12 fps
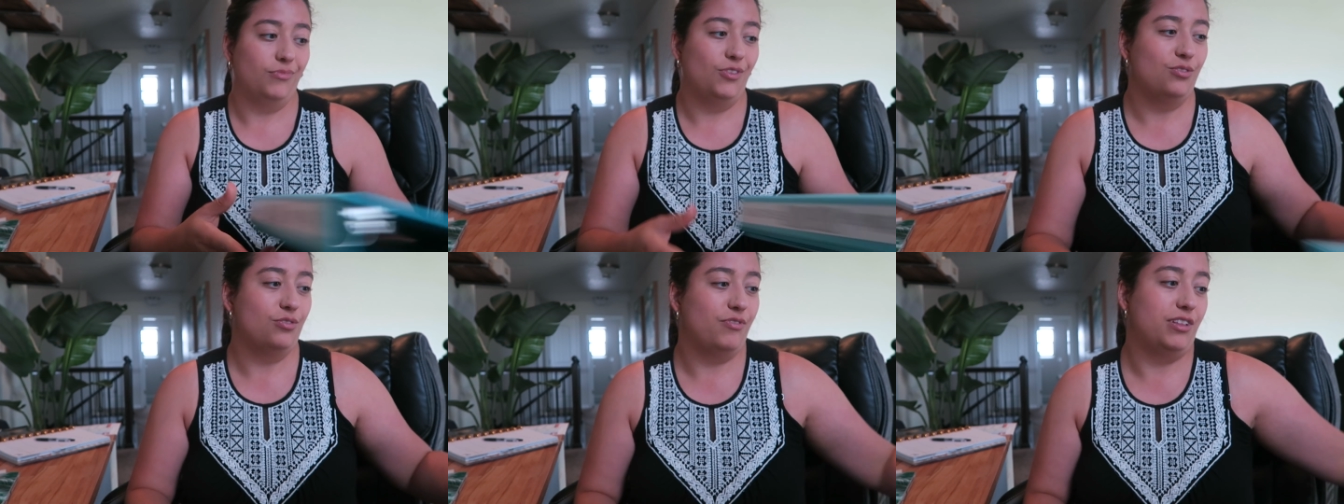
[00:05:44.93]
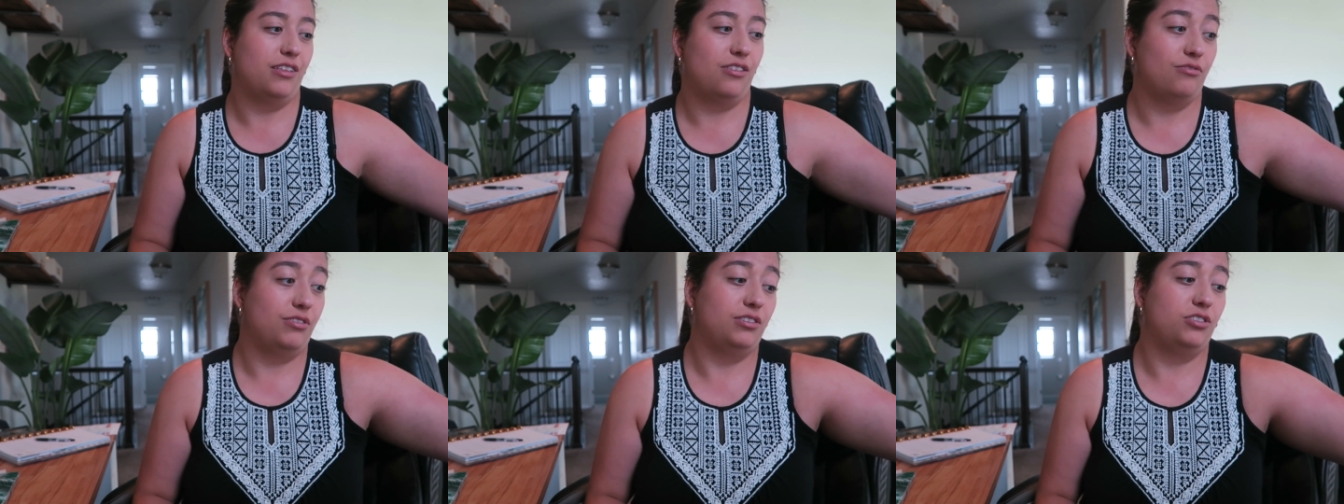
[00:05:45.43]
Those are really
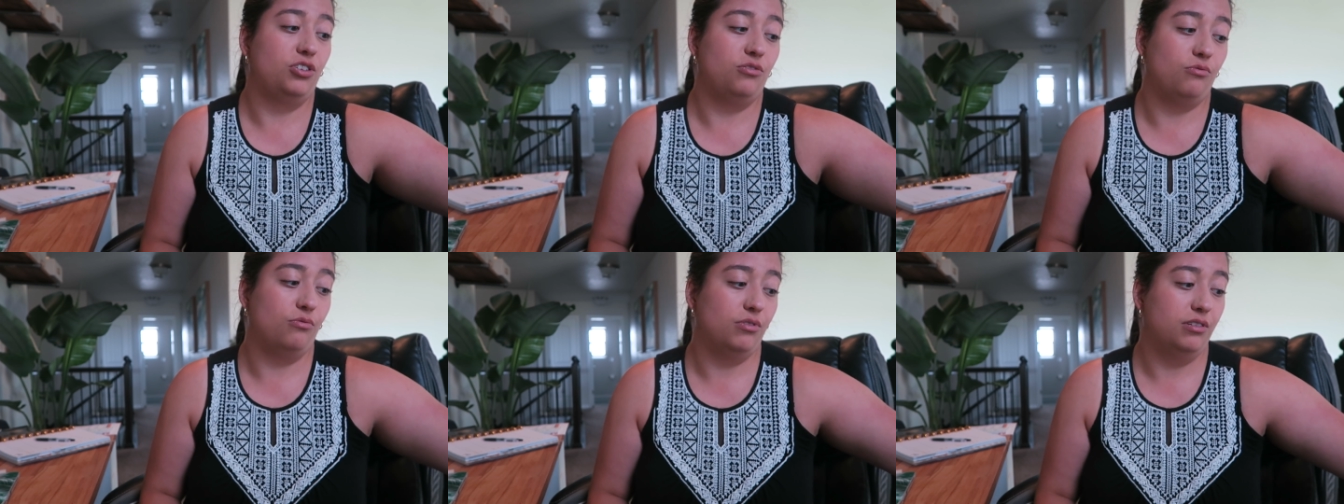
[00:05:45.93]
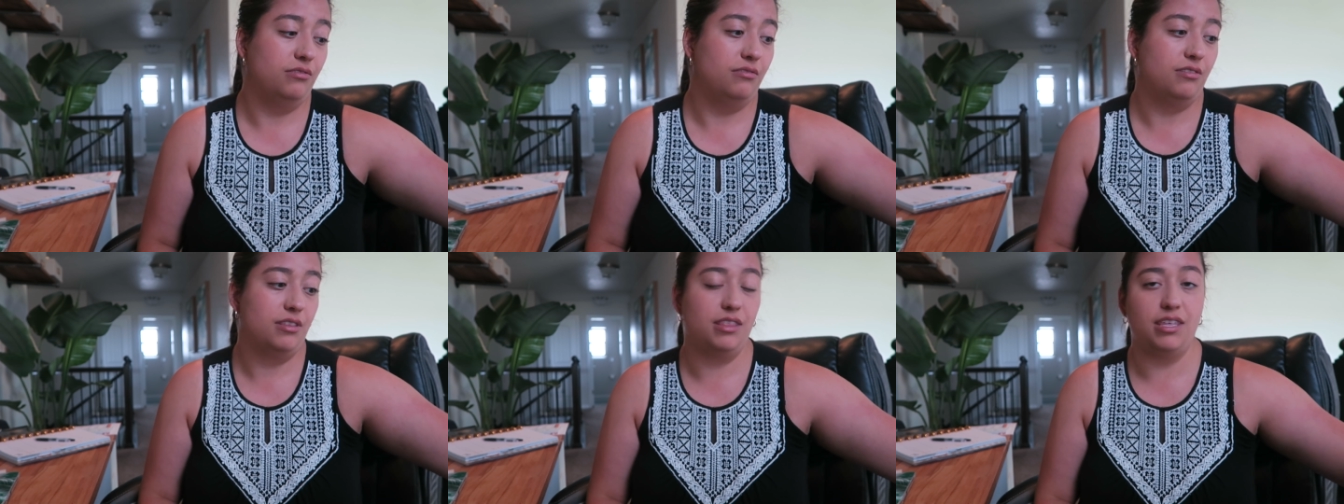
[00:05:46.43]
the only two
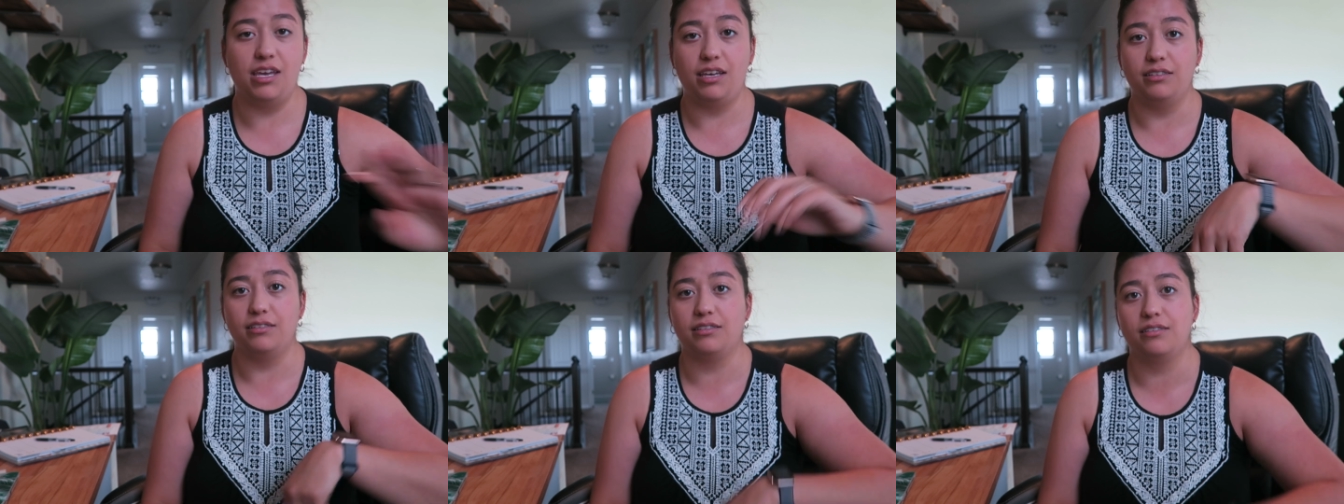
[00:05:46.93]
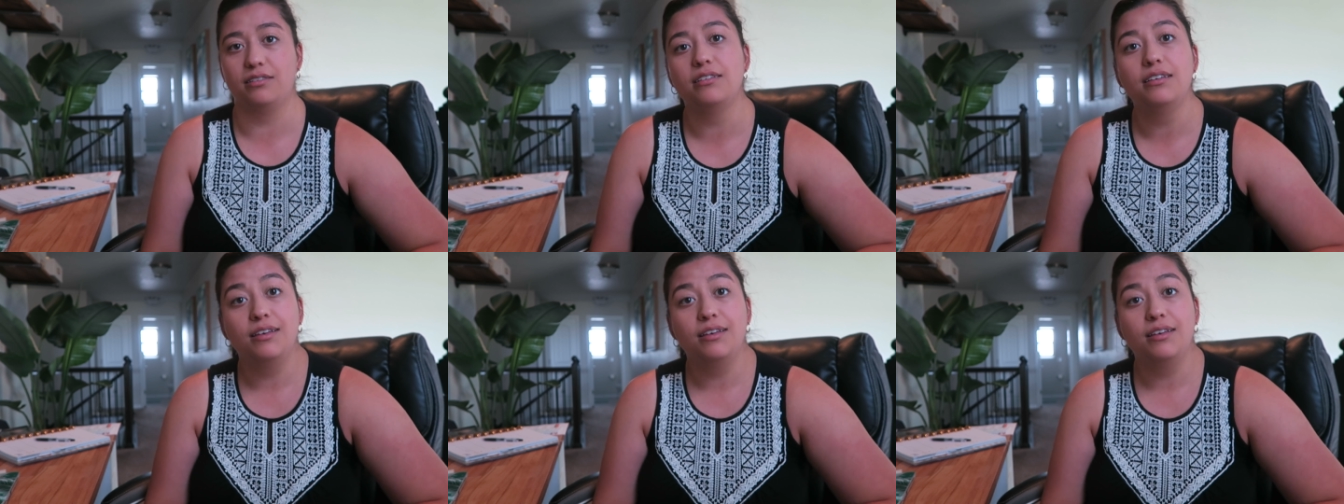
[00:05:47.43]
things,